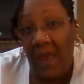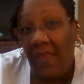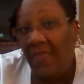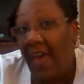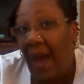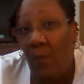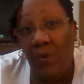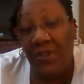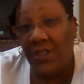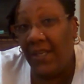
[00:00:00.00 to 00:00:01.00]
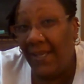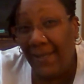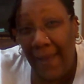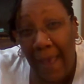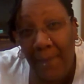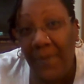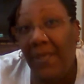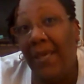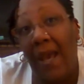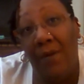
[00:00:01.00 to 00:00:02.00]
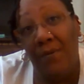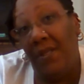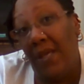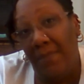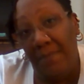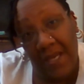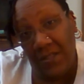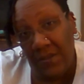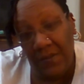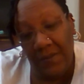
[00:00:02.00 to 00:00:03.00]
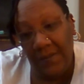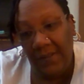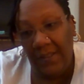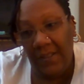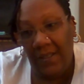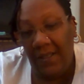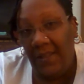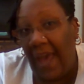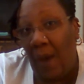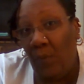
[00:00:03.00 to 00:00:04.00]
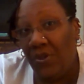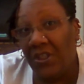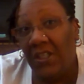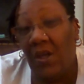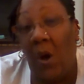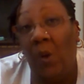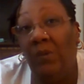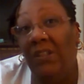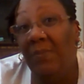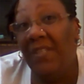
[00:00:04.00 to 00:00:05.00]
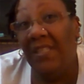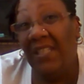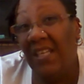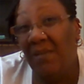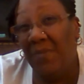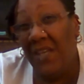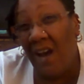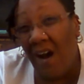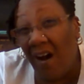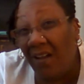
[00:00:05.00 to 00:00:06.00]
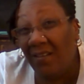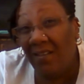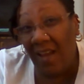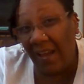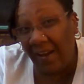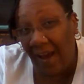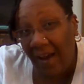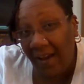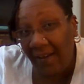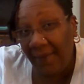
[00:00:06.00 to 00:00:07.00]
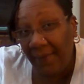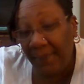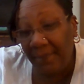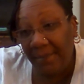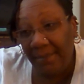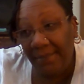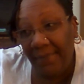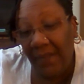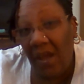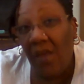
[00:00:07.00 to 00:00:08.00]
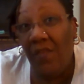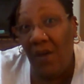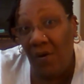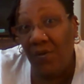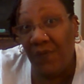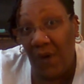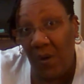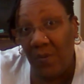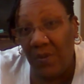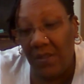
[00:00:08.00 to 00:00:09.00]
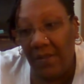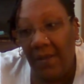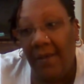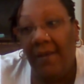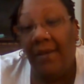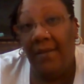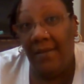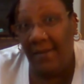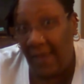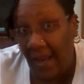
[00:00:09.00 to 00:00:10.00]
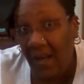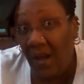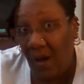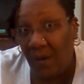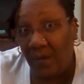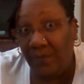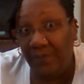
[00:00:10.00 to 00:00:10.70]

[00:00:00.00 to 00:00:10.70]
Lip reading: That which cannot be counted and measured. That which can only be seen beyond the naked eye. Those folks, they know.